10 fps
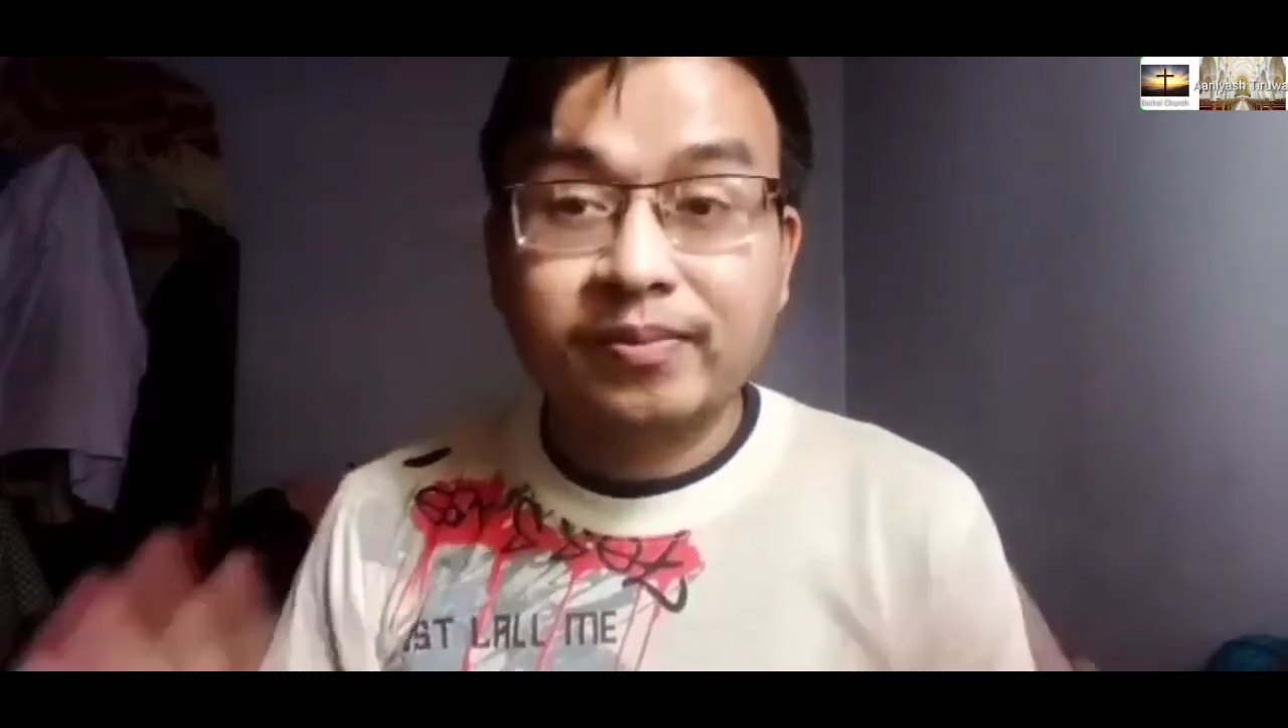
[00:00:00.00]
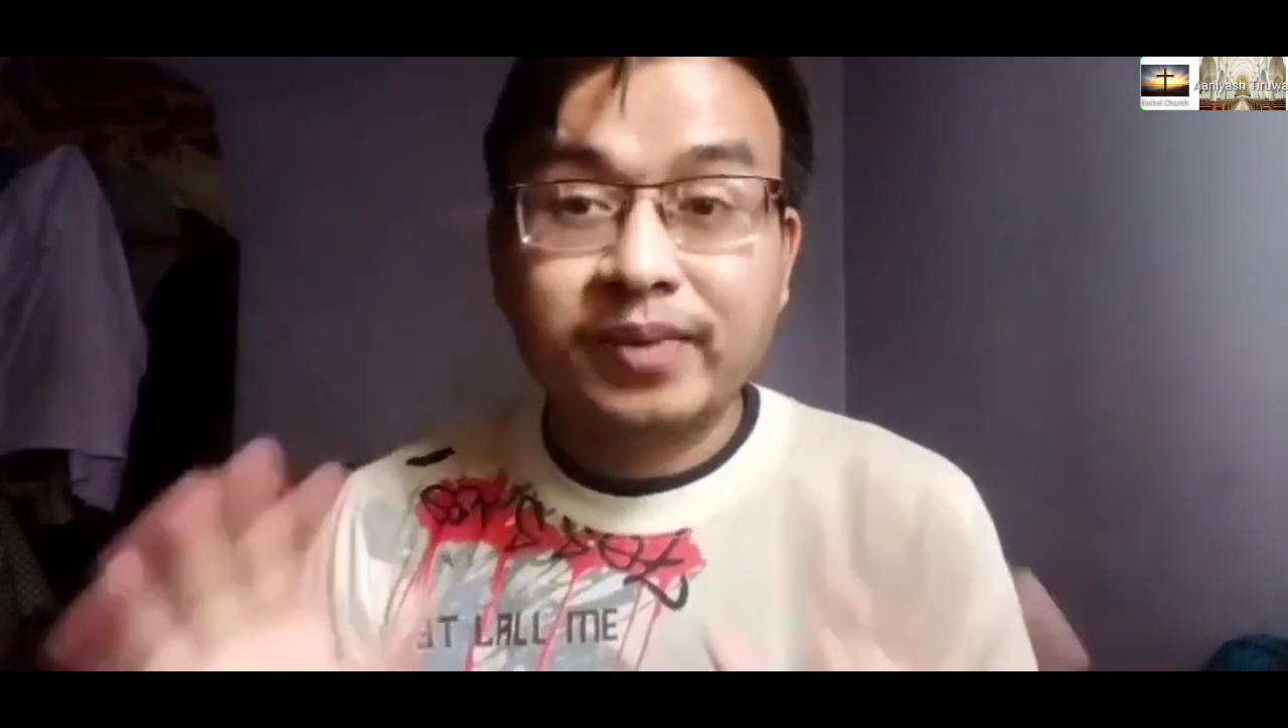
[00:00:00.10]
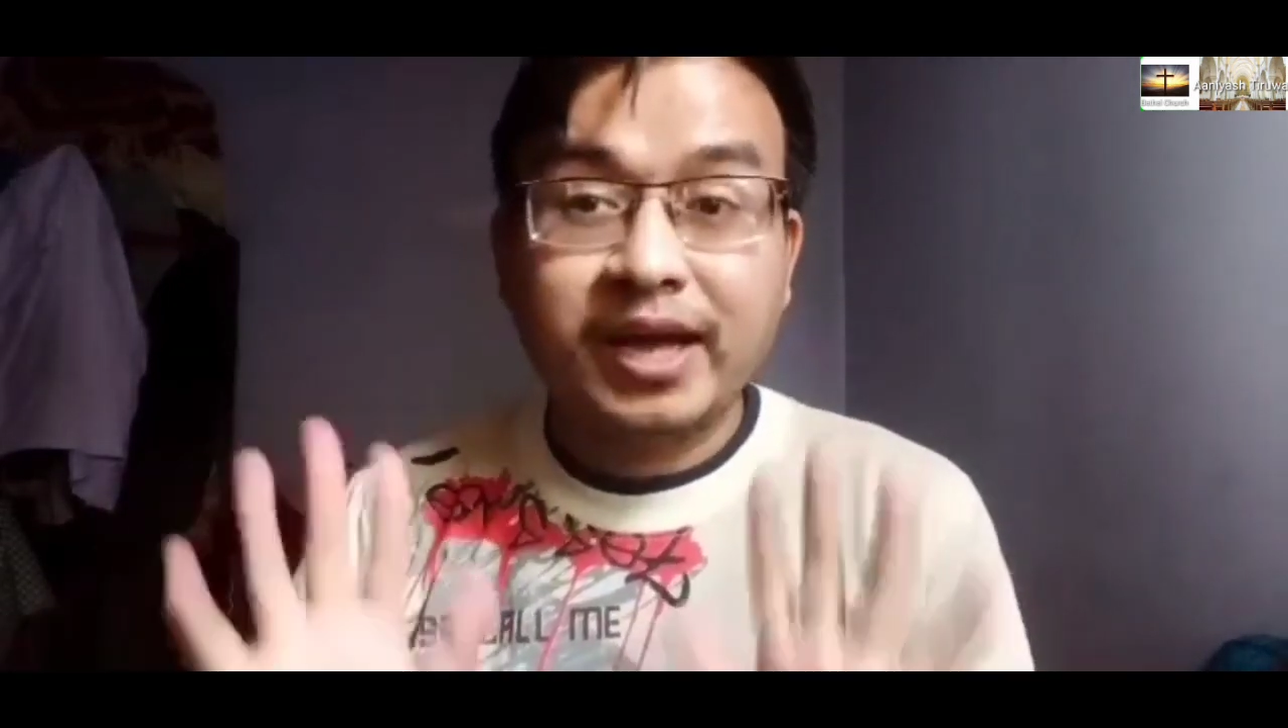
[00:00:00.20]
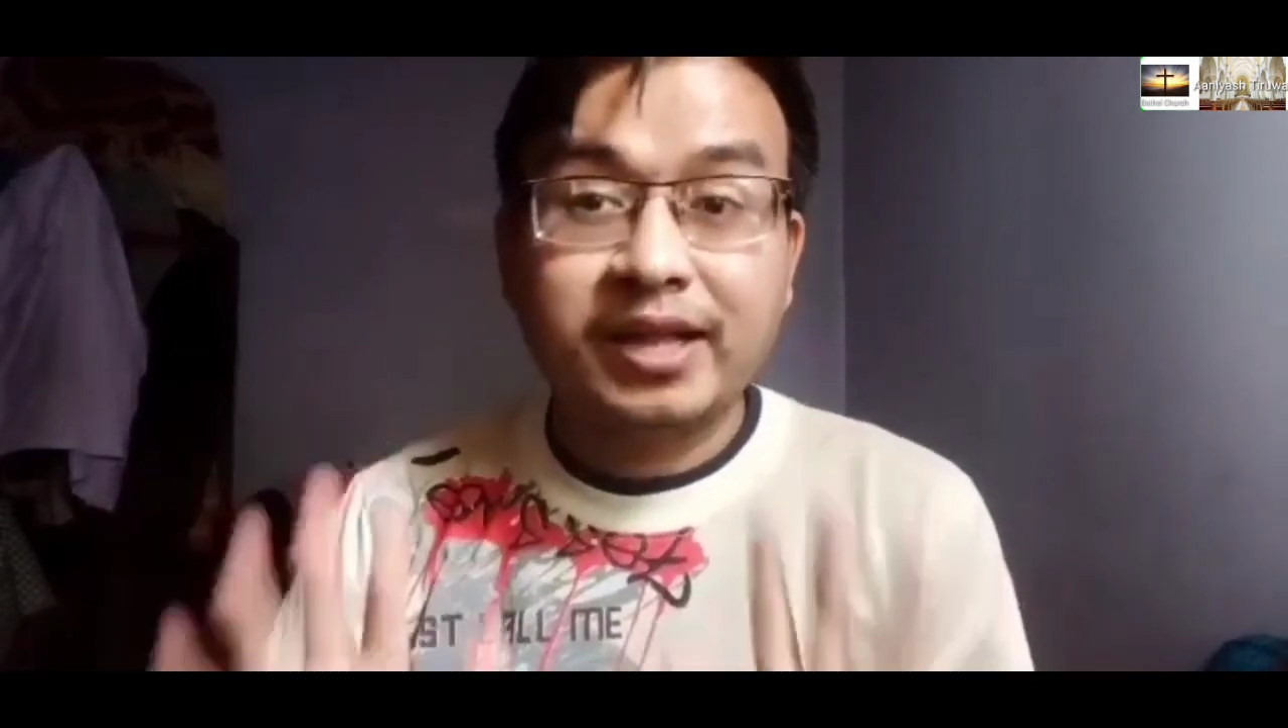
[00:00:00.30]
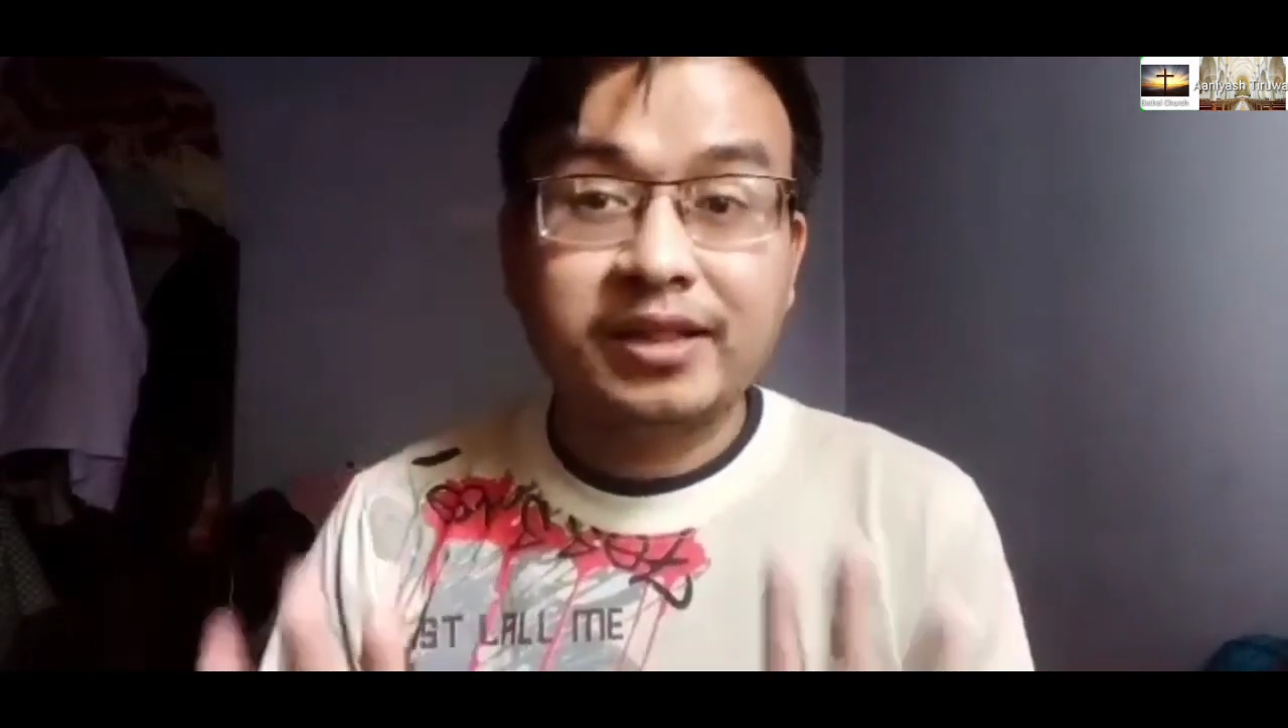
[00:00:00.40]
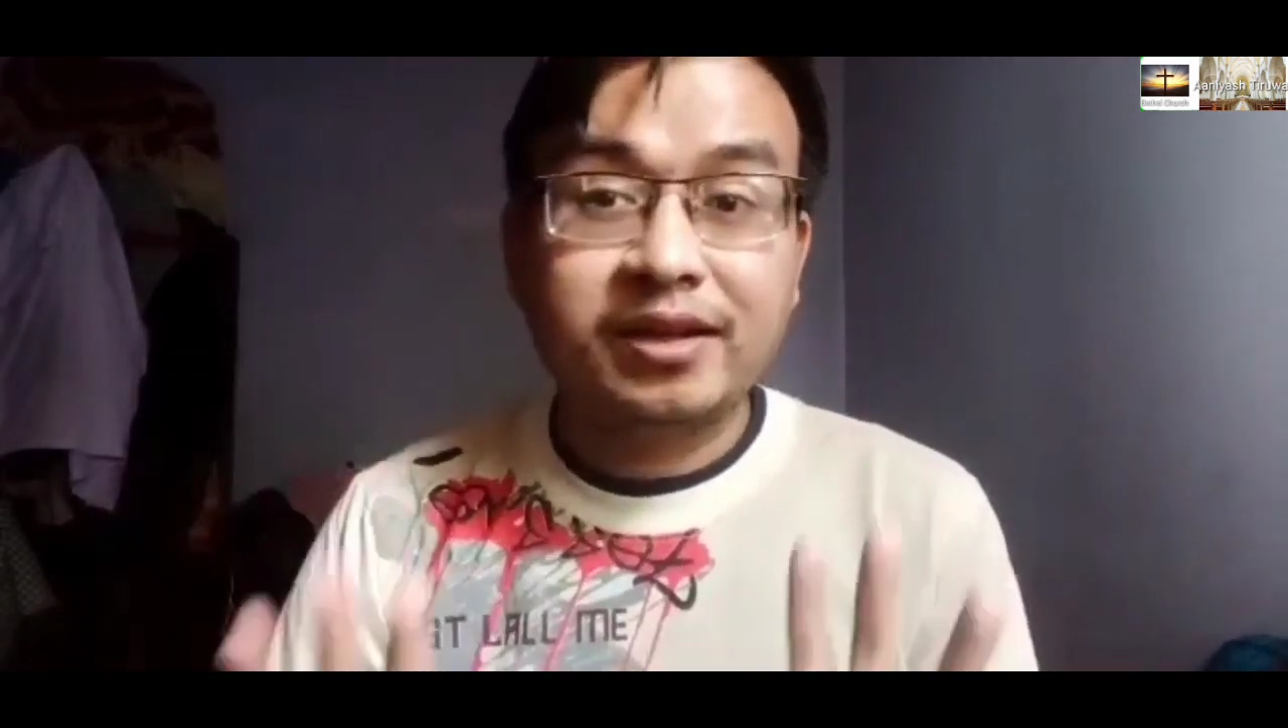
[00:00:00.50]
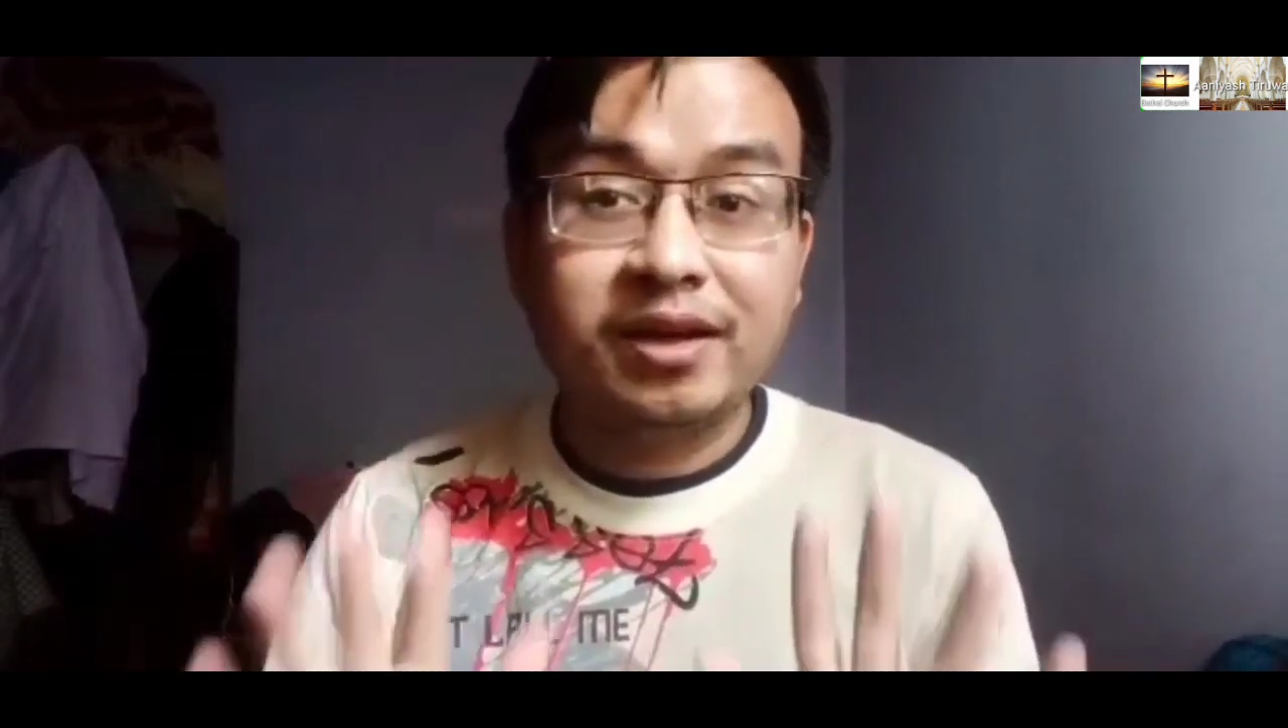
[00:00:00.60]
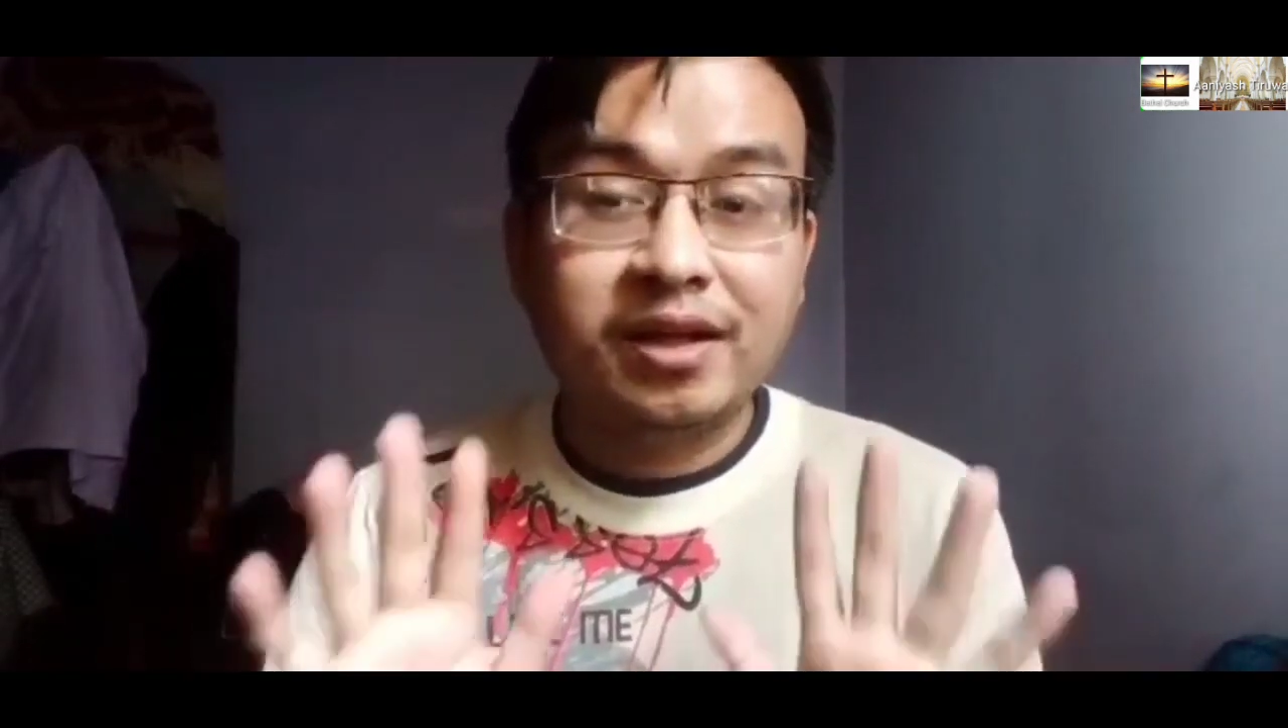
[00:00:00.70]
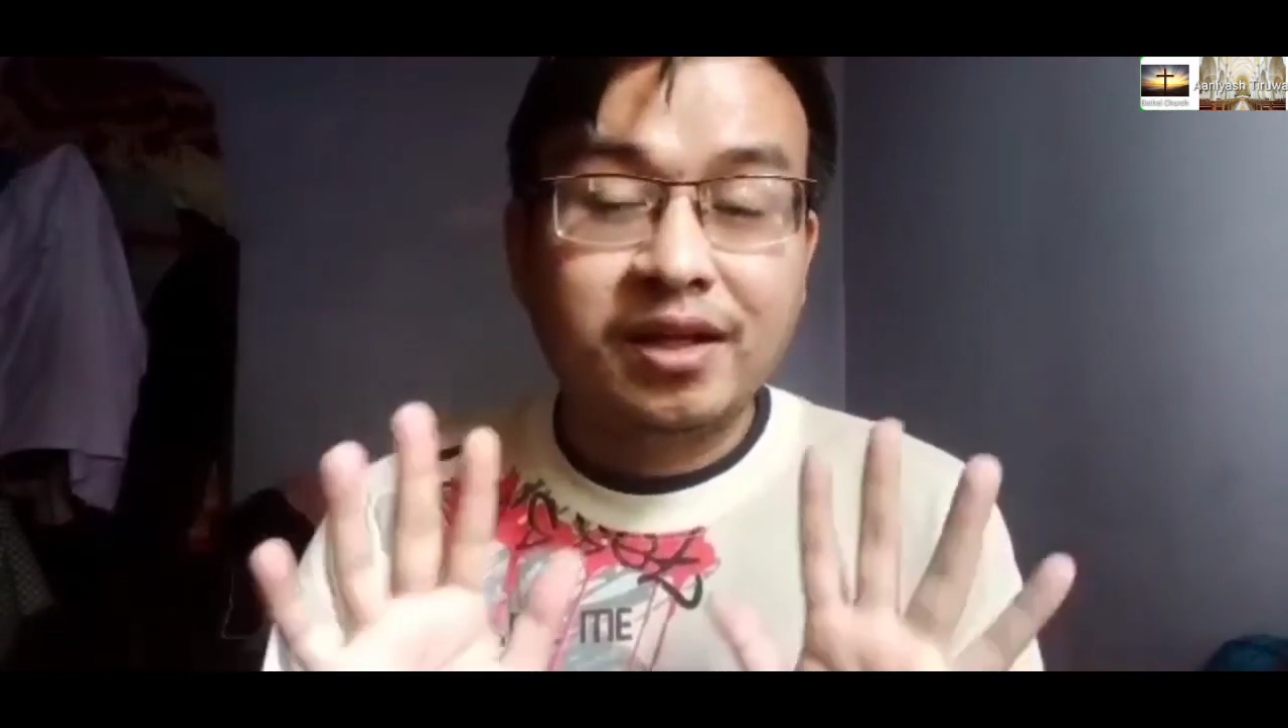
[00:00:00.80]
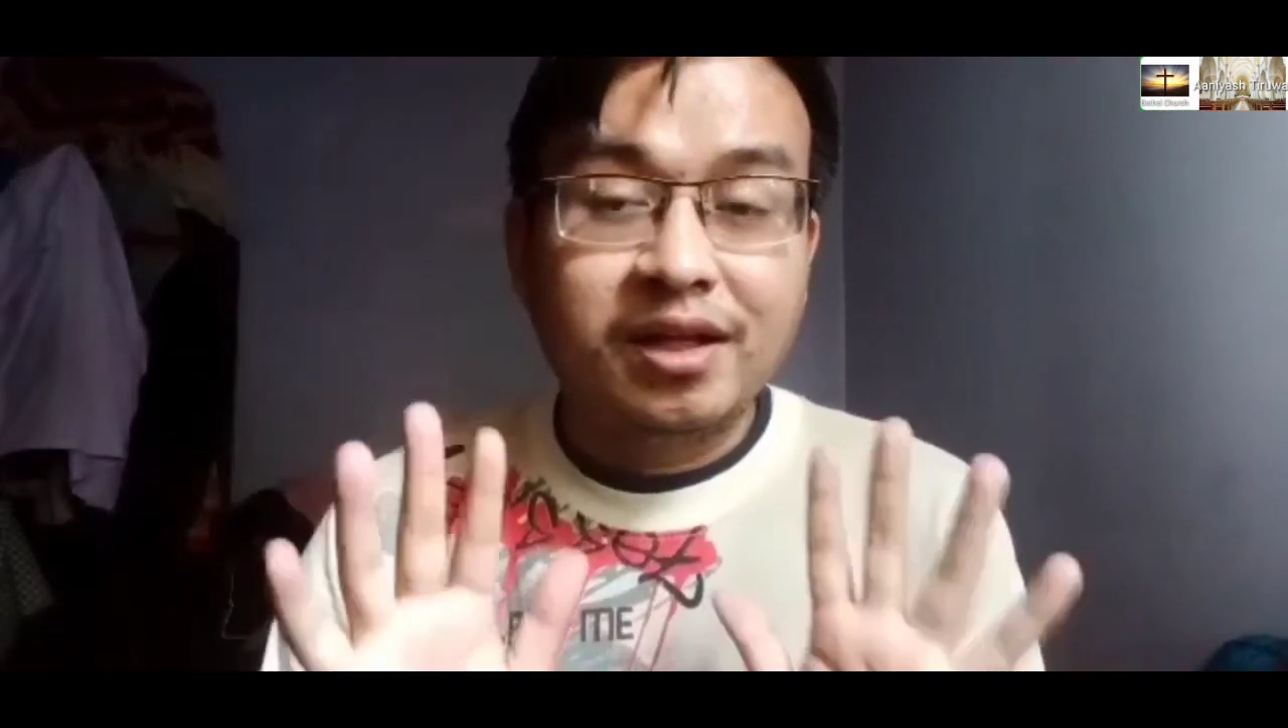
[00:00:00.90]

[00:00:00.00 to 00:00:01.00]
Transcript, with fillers: behind the